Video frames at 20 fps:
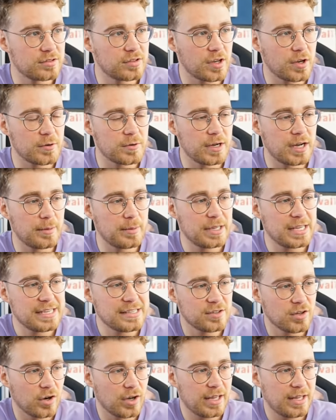So,
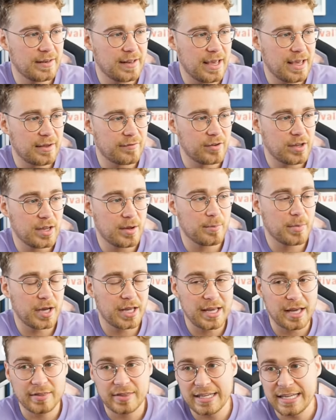he's not in there for here. But
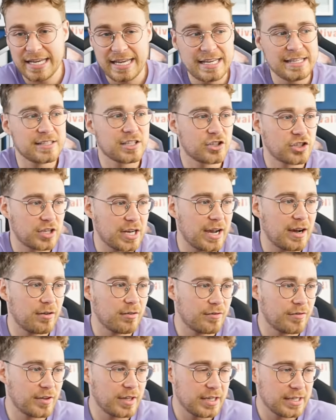I think he's a
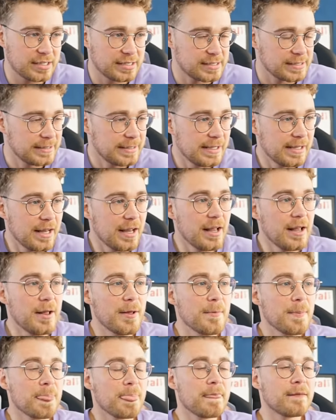shout for this.
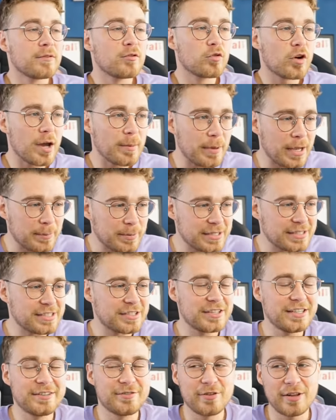The right-back
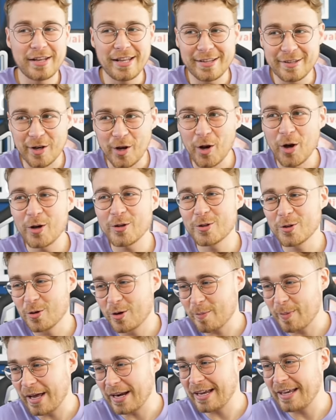position, there's a lot of talk
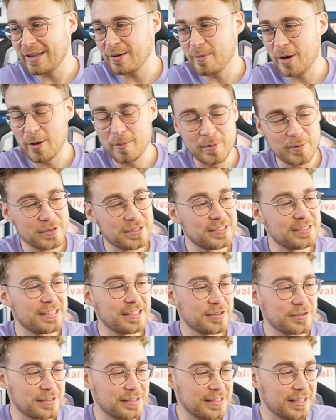about it at the moment, which is
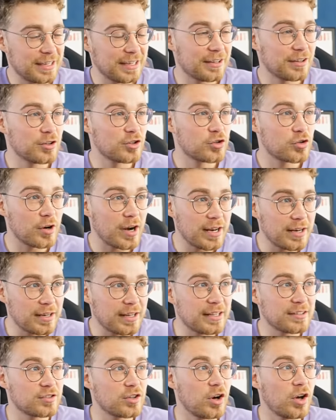interesting. Trent
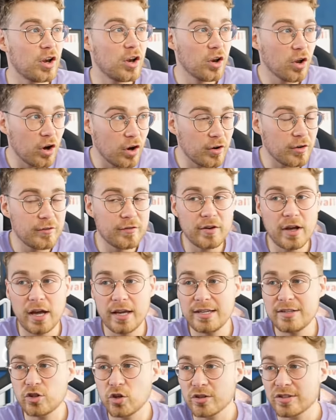has got a lot of...
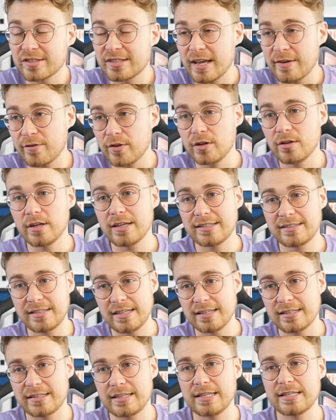he's got 7
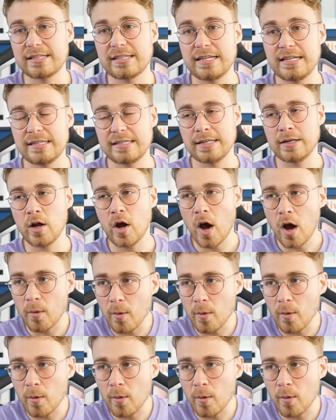assists this season.